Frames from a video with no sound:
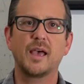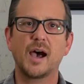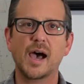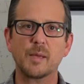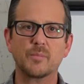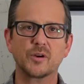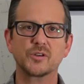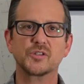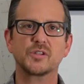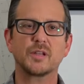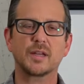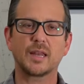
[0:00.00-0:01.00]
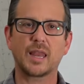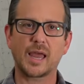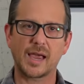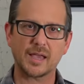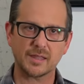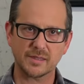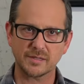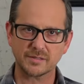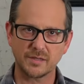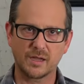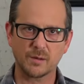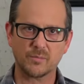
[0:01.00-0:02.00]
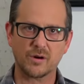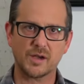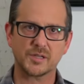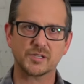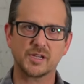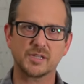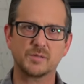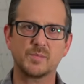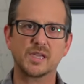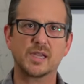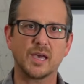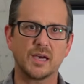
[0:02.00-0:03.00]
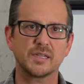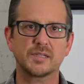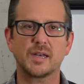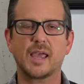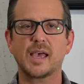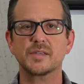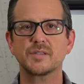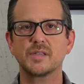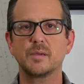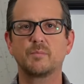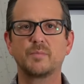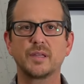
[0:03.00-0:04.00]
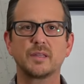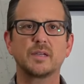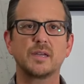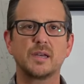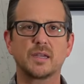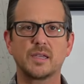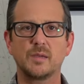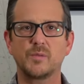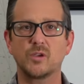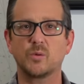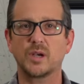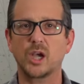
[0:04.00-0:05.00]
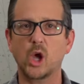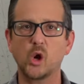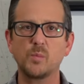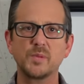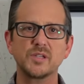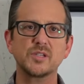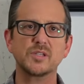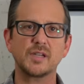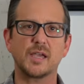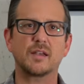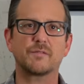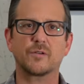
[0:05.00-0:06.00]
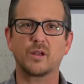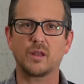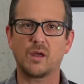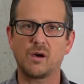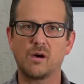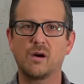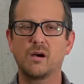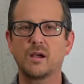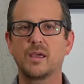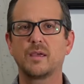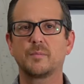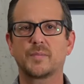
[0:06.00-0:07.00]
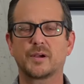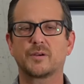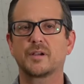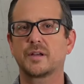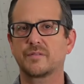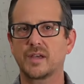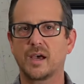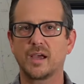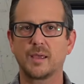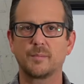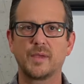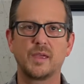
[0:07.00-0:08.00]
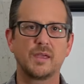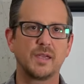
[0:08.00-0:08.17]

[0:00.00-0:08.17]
I personally like this long process because it has the ability to keep you in an open state for a long period of time,